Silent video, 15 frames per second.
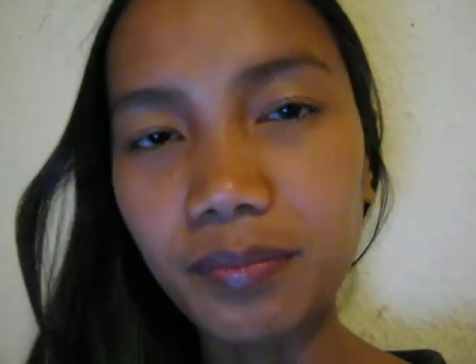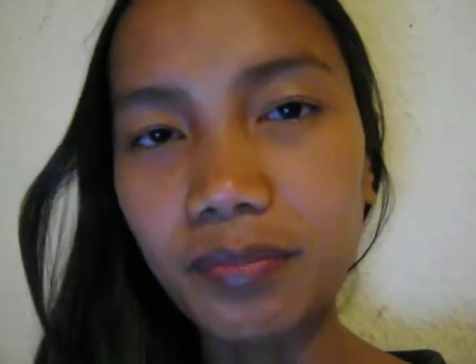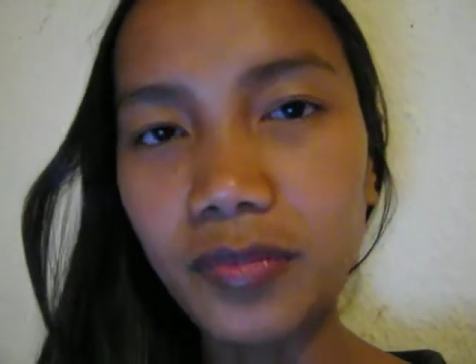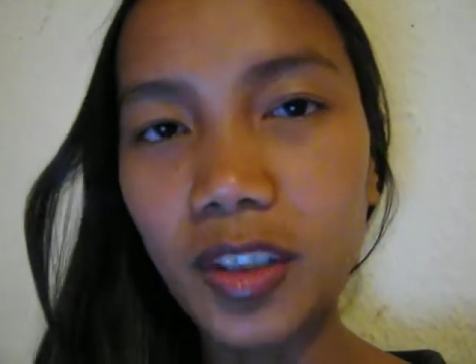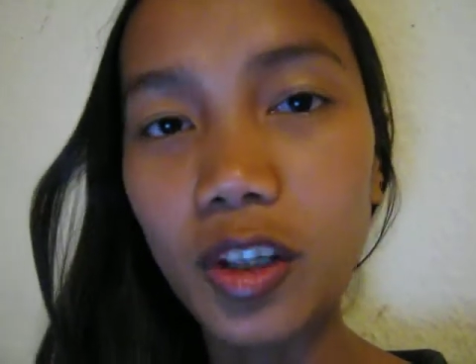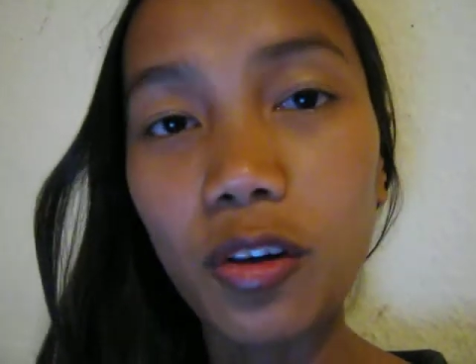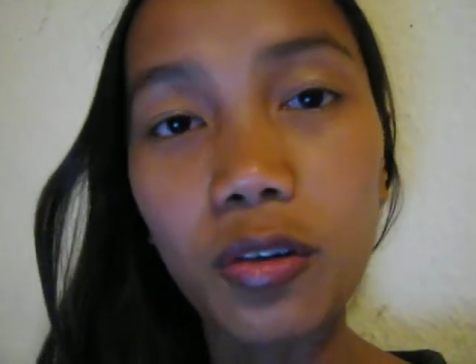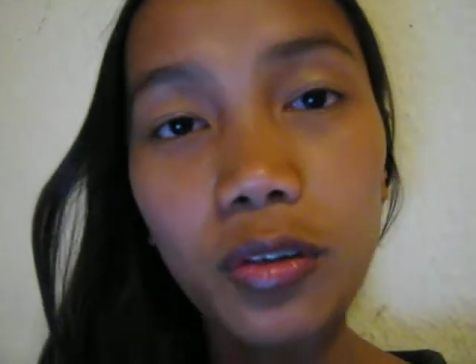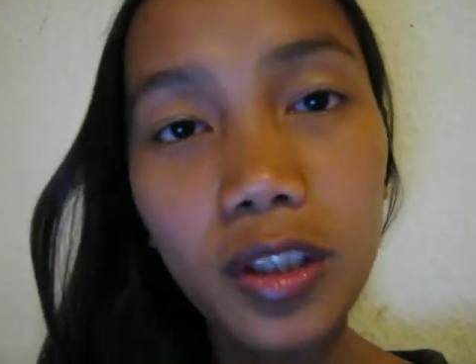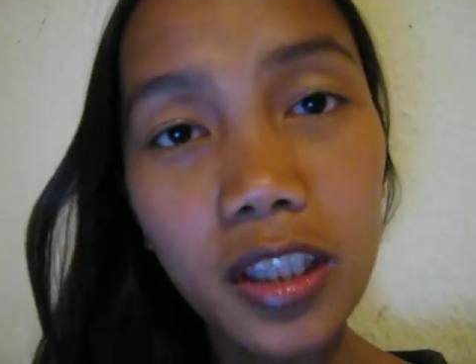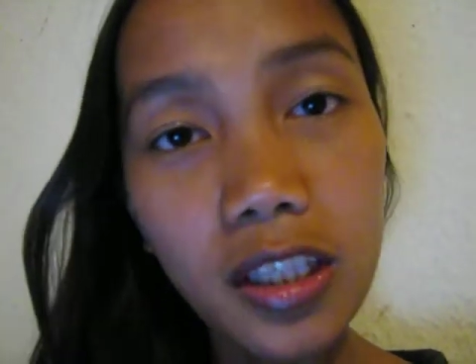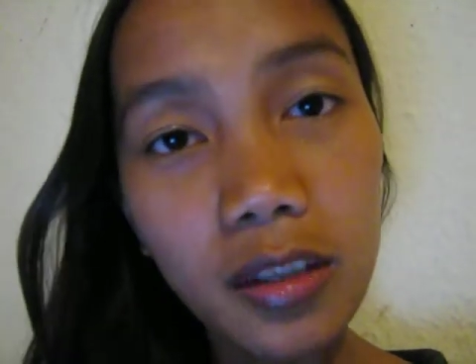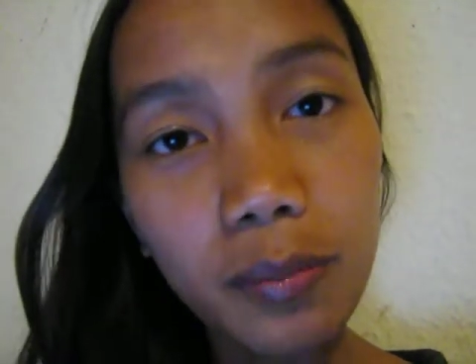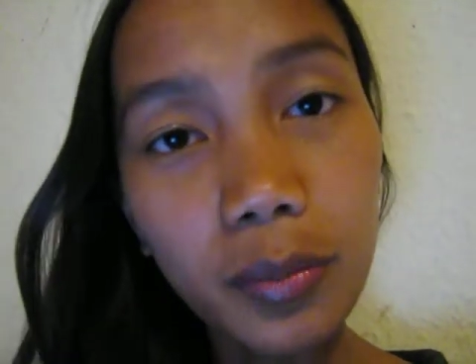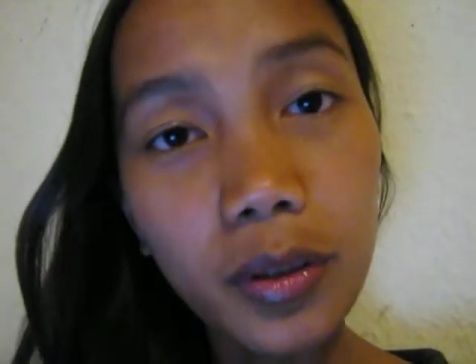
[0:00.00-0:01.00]
You know,
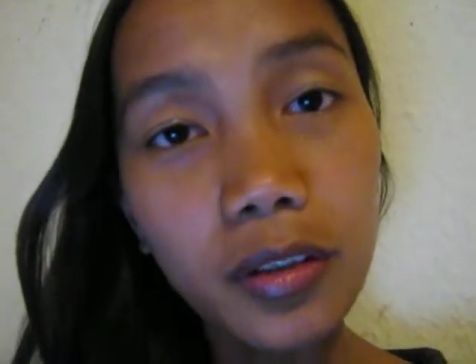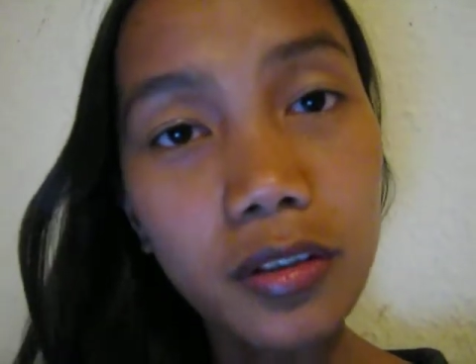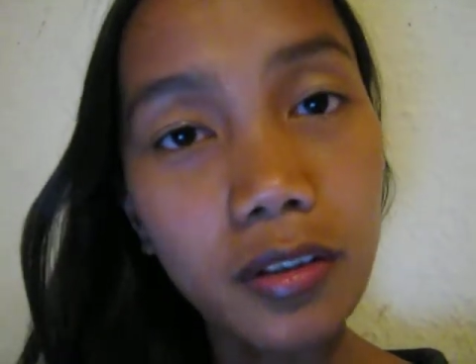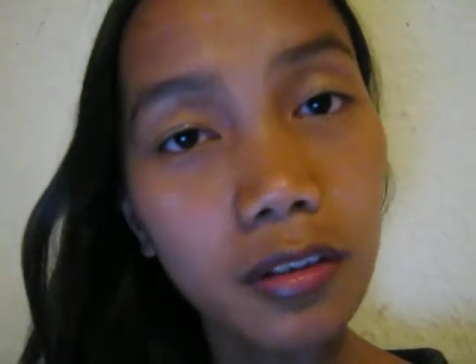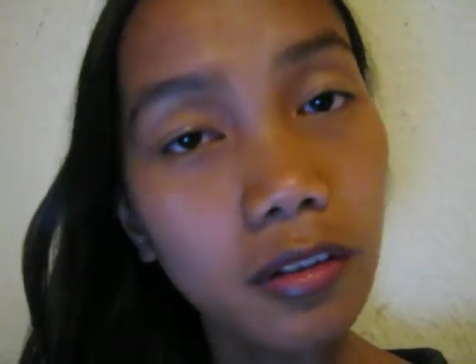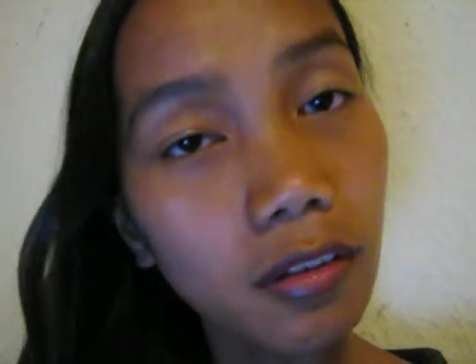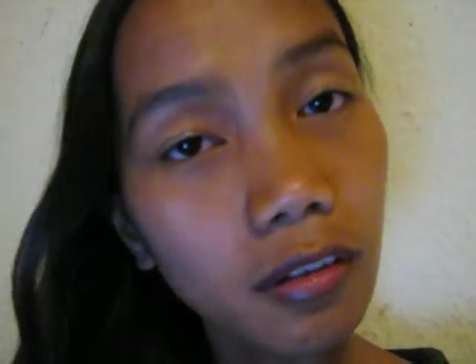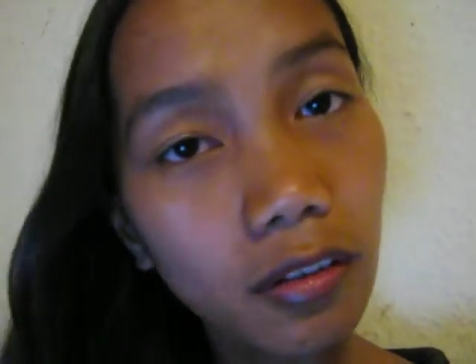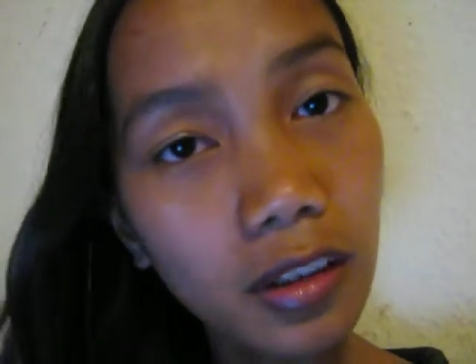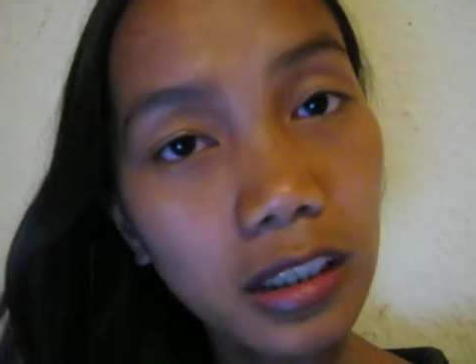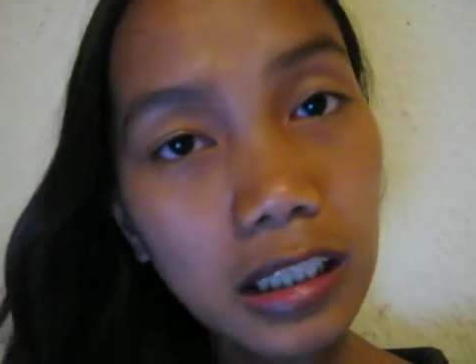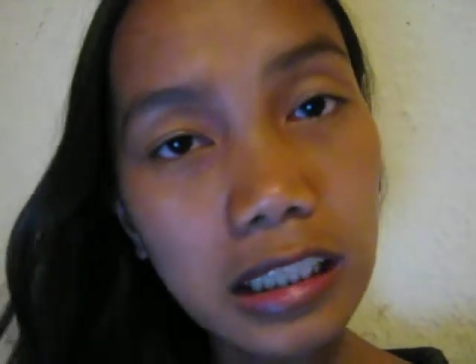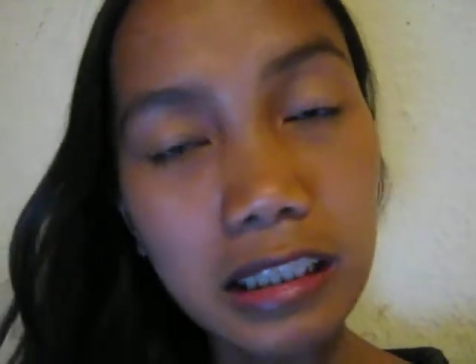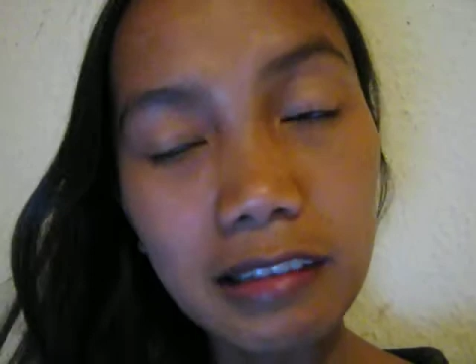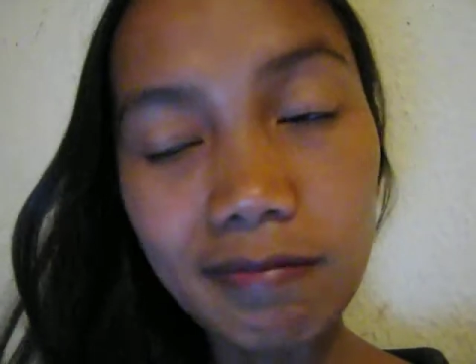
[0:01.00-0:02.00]
clean person. You know,
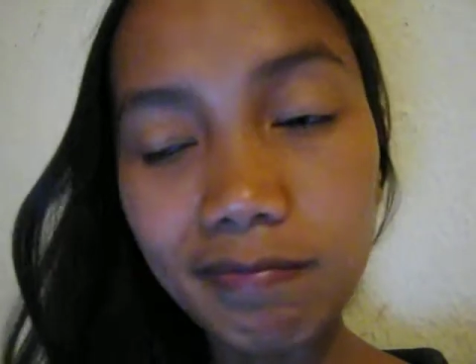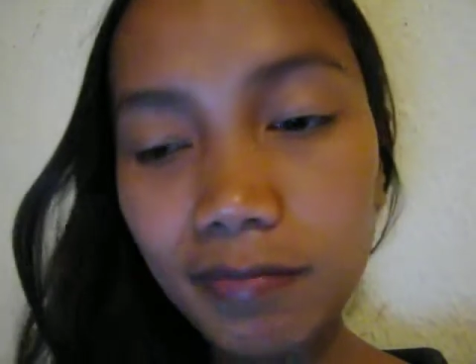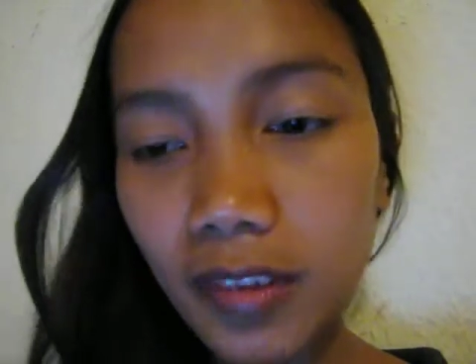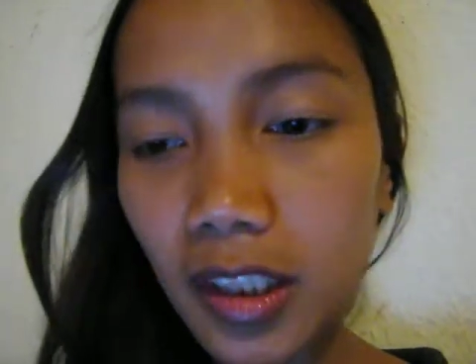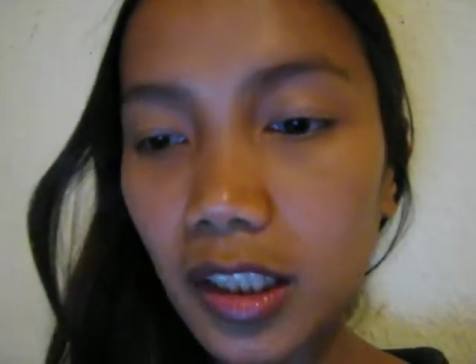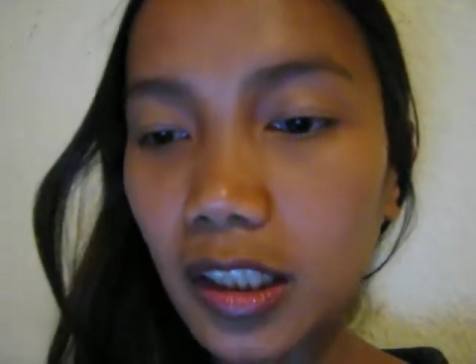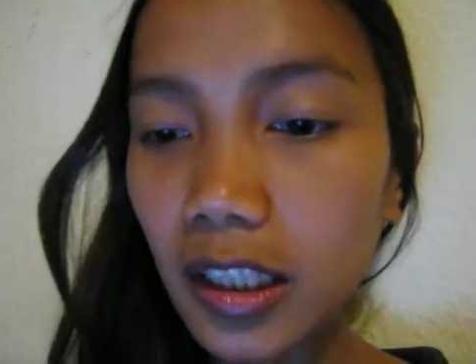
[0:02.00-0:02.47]
clean